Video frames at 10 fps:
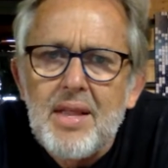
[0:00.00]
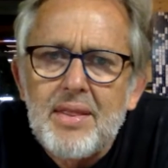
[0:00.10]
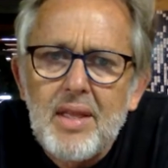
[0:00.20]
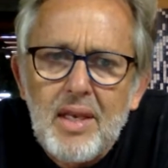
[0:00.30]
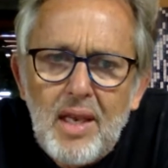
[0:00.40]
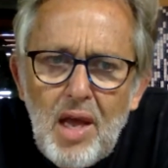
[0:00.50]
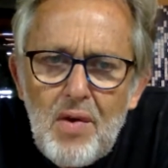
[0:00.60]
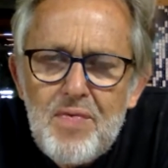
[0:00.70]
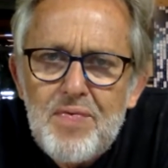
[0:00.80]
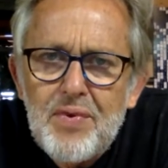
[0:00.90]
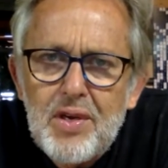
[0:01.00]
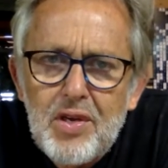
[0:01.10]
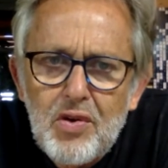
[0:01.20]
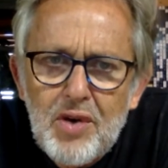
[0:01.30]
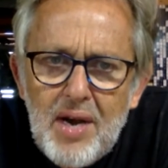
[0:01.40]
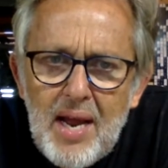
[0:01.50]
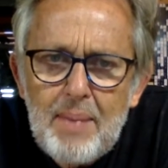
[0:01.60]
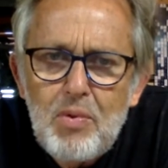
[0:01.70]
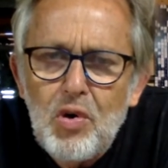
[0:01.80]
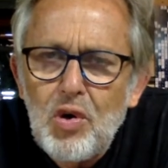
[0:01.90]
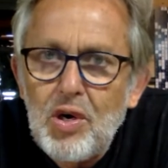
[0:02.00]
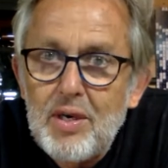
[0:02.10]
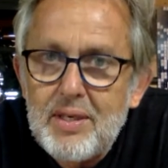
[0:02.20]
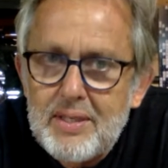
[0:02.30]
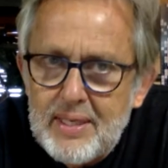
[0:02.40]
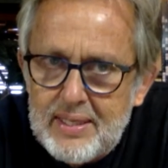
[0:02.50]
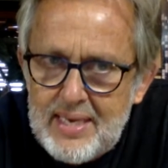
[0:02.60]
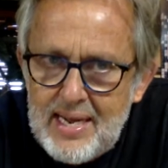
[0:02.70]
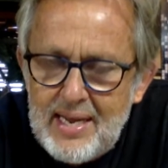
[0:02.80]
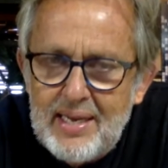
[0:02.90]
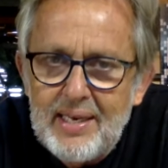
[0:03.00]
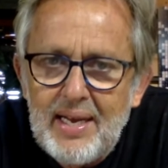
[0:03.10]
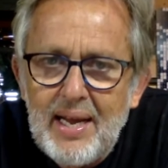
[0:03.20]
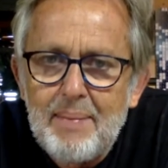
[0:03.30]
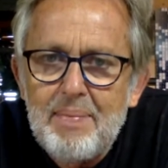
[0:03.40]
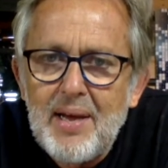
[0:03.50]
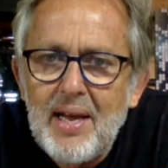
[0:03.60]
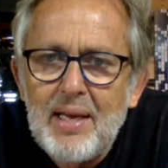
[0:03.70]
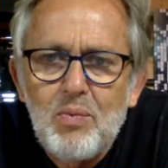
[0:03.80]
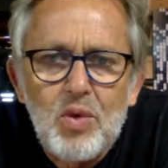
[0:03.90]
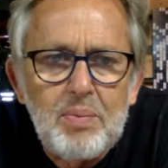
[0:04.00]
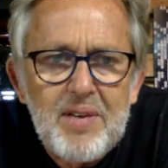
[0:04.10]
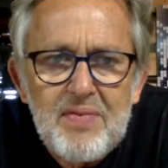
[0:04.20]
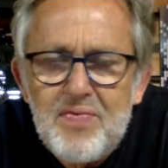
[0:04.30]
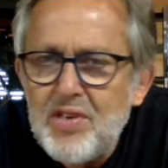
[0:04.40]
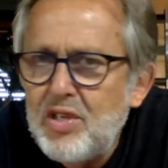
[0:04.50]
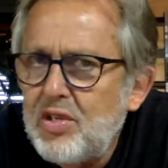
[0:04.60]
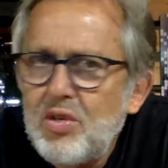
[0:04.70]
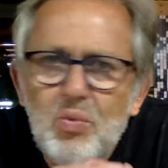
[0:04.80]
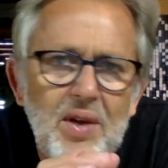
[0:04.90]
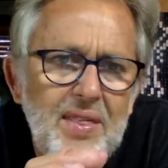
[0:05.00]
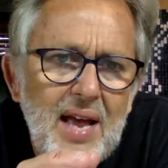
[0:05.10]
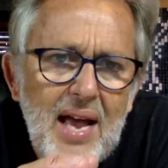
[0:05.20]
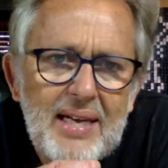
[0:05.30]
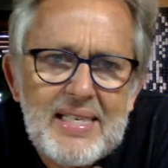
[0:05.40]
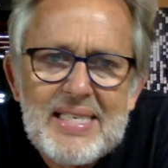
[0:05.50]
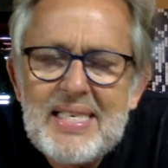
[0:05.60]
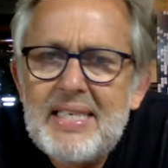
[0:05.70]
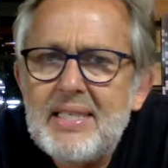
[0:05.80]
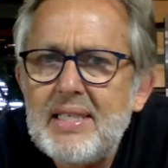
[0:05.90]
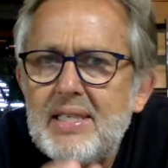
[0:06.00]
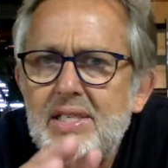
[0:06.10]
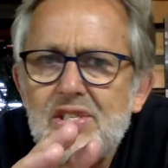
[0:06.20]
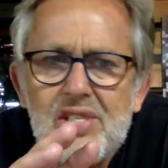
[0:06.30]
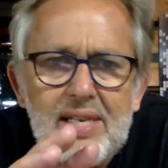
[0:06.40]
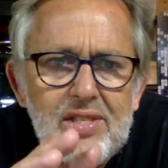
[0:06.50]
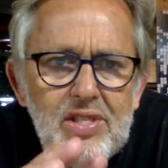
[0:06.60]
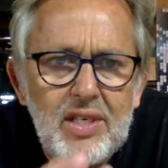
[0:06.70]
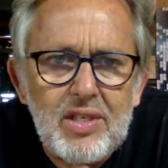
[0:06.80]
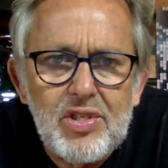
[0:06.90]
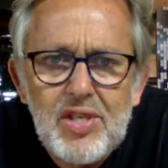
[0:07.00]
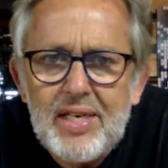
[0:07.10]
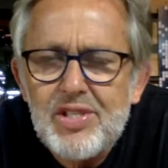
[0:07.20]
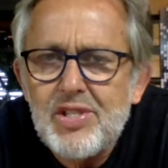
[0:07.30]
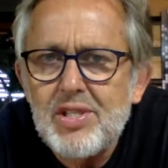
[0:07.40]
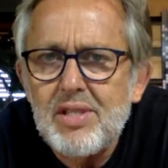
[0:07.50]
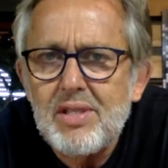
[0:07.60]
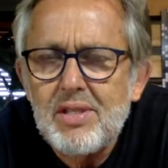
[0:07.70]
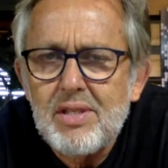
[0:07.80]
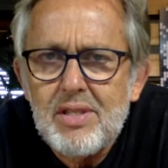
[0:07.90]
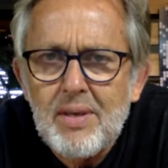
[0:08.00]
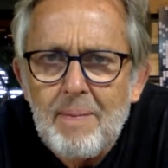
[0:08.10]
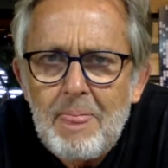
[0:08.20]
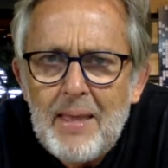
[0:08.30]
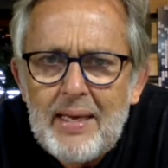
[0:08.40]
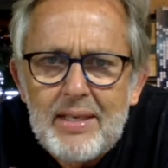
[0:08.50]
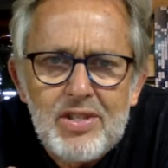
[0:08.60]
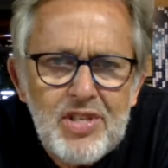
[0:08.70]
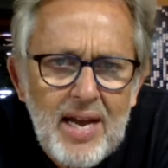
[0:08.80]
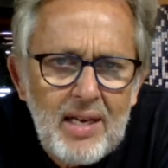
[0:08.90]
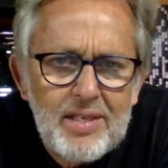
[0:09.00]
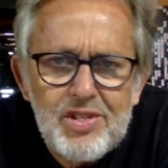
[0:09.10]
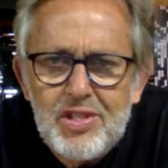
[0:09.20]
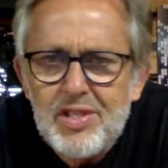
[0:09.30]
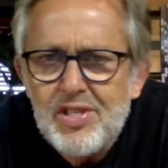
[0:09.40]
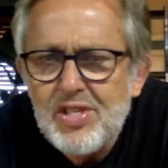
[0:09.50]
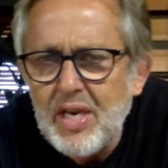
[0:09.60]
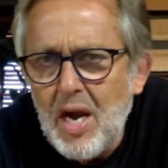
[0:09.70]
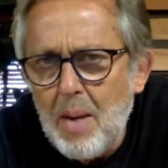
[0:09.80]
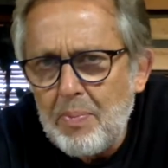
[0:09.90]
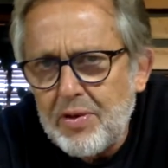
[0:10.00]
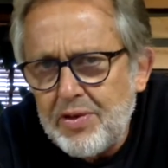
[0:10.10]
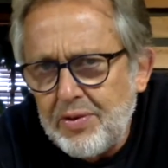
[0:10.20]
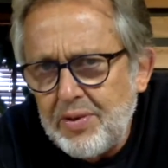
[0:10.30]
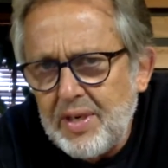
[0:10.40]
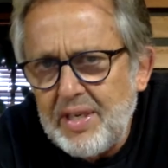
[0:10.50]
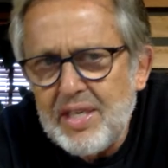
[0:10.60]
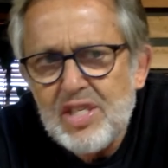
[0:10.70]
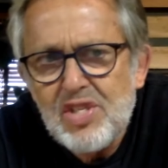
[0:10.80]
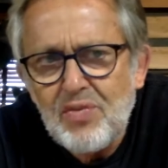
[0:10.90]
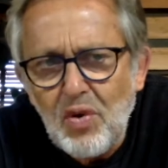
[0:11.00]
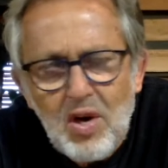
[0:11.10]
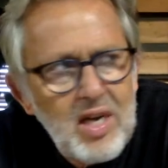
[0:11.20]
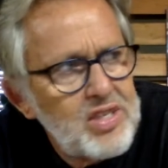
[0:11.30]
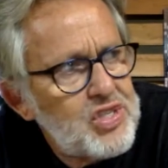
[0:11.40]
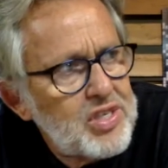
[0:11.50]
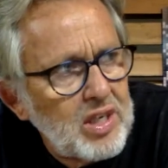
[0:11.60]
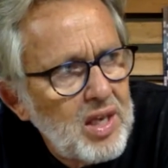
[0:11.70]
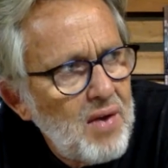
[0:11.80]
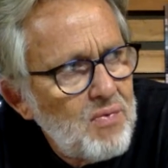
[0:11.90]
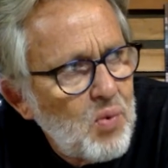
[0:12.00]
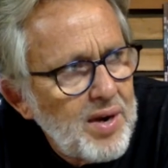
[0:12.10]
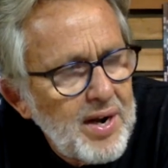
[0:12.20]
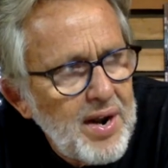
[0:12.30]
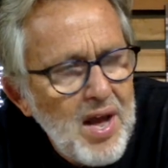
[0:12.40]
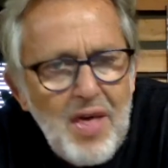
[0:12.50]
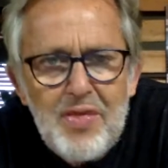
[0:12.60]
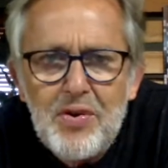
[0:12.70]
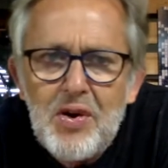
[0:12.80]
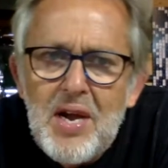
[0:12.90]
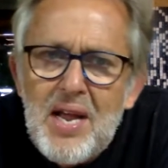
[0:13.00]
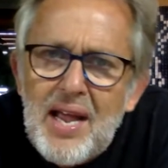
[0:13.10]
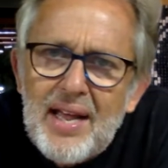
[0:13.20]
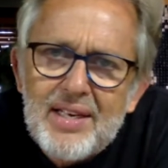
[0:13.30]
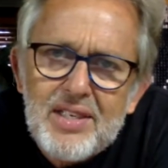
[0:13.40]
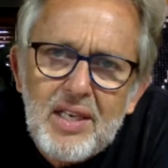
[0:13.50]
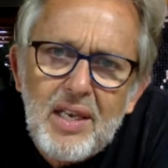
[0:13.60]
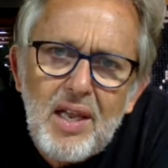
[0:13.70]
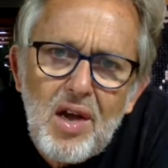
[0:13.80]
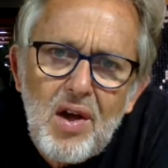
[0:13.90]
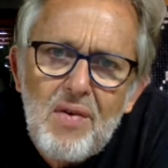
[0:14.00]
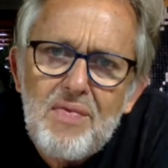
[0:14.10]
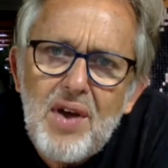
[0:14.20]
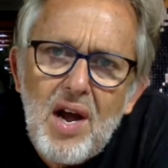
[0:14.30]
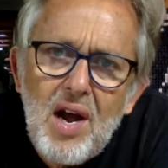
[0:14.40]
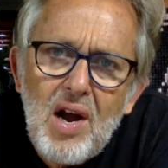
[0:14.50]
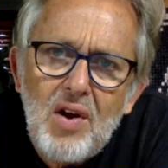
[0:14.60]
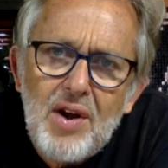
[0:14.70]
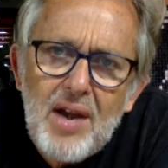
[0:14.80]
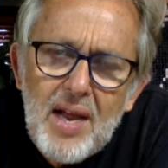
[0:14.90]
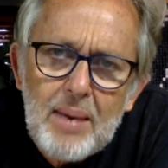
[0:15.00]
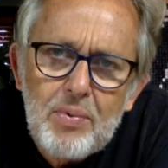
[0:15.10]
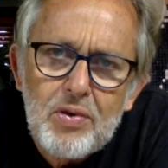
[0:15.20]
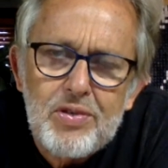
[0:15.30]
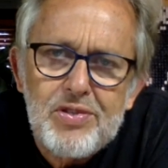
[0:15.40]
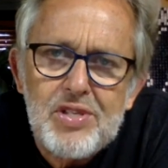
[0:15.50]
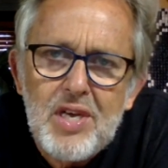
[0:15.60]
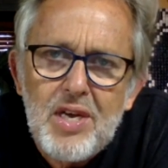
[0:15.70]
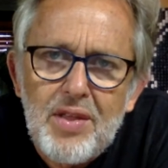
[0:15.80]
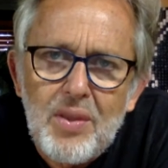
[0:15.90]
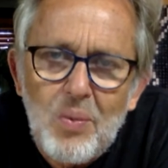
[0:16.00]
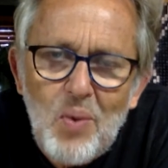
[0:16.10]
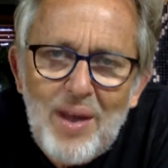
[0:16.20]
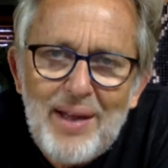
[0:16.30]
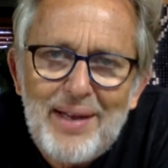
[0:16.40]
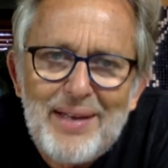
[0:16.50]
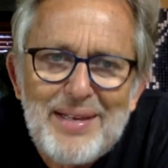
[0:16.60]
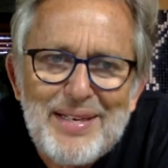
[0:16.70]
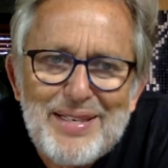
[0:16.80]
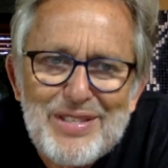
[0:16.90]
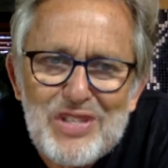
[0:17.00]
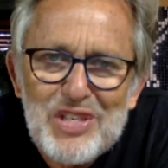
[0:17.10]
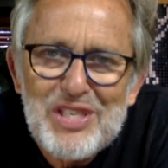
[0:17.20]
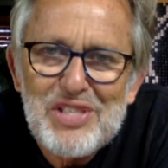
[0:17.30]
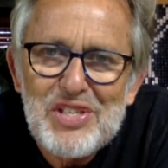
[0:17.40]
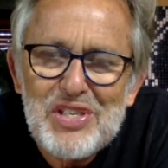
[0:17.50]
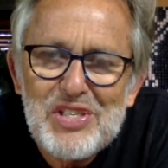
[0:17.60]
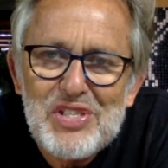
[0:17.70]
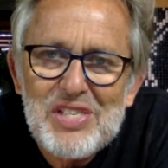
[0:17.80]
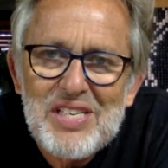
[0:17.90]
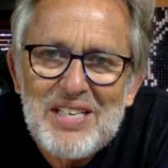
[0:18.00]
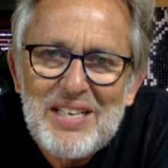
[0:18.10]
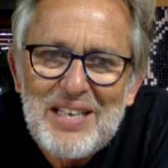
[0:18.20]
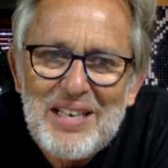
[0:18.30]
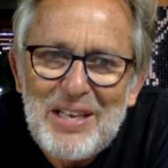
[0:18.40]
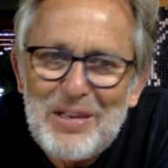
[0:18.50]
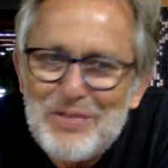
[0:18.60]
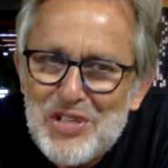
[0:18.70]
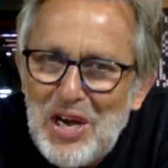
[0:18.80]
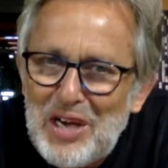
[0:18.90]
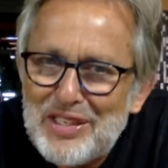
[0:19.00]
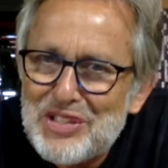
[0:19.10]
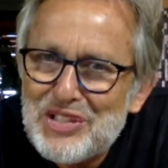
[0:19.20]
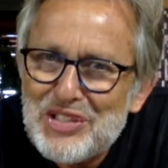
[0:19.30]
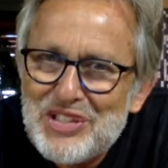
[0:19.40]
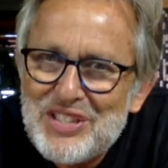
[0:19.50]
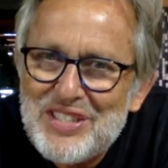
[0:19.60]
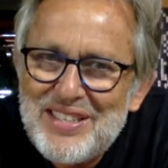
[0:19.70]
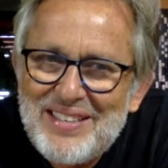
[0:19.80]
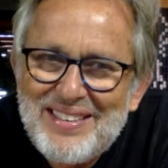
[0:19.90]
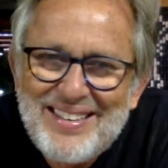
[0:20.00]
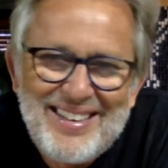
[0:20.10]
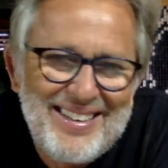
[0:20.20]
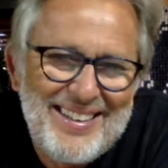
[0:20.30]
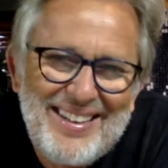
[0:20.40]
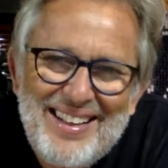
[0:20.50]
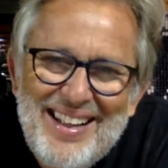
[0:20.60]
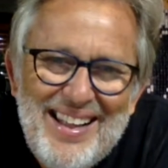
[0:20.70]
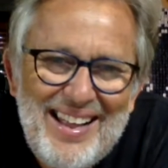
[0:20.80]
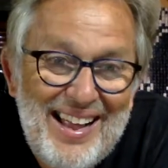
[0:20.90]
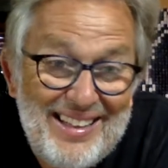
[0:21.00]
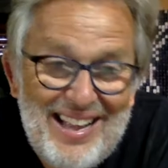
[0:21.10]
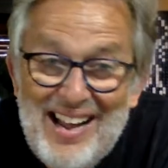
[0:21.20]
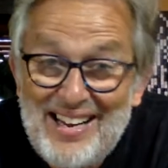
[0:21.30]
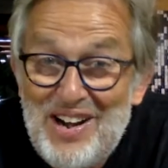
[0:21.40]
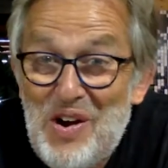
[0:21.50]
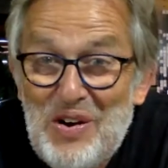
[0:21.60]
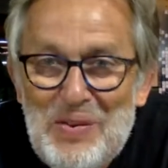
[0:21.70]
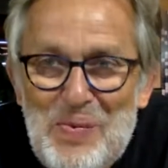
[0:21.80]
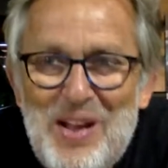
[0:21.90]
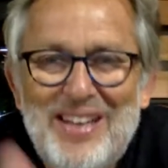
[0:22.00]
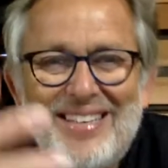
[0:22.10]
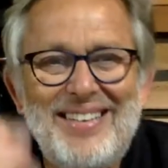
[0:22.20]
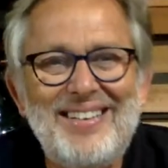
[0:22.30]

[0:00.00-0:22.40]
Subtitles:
The Love Your Neighbor Today campaign will be filled with ideas and suggestions, challenges and opportunities for us to love one another and to love our neighbors the way Jesus loves us. I can hardly wait.